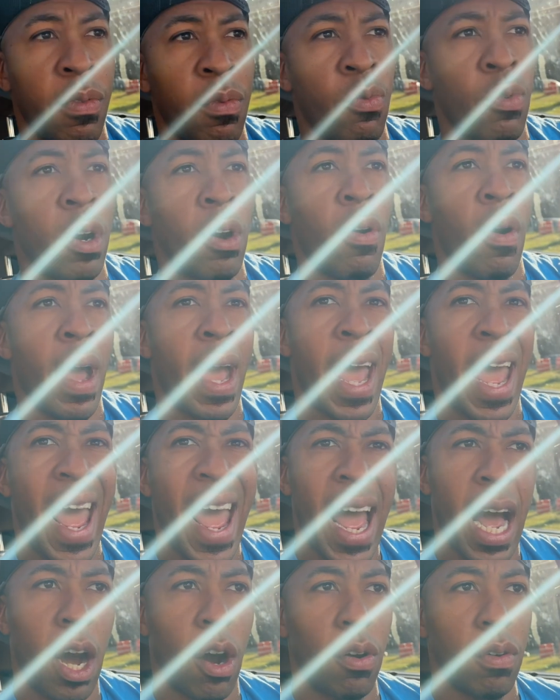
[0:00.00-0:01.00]
well,
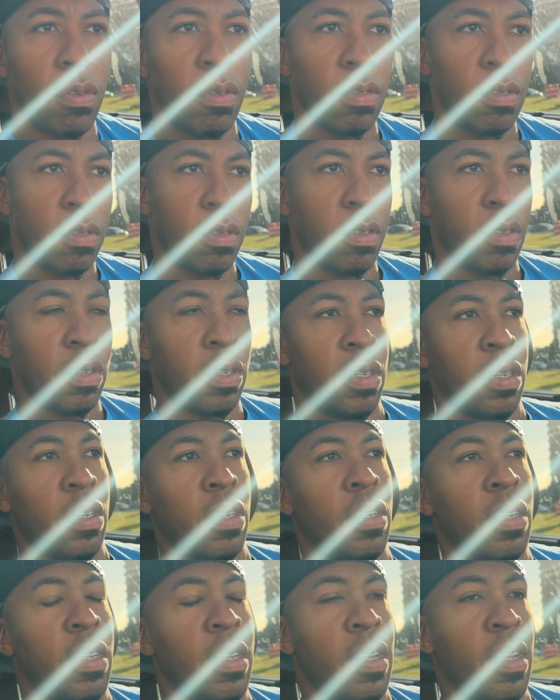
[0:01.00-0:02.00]
how?
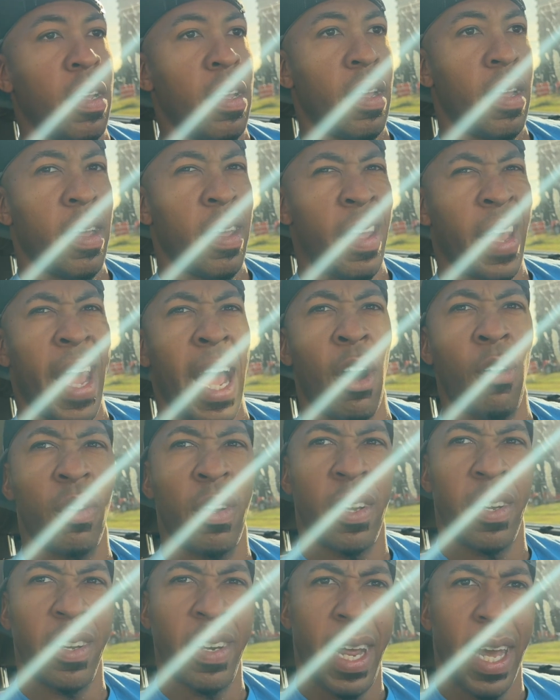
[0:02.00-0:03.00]
How
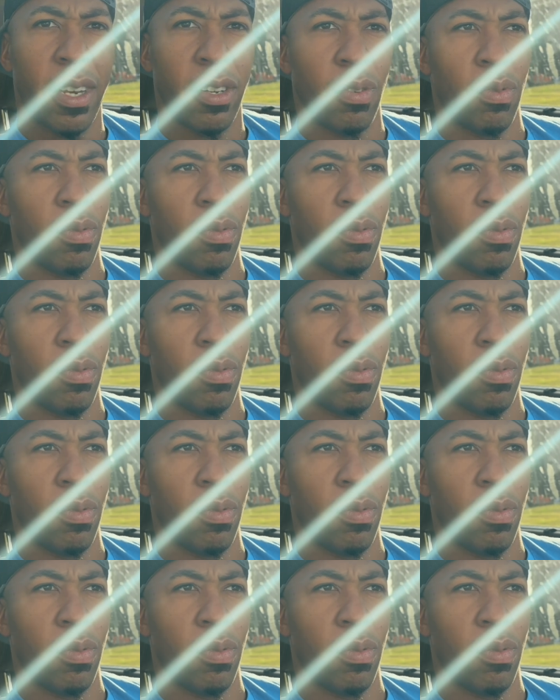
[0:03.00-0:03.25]
could I do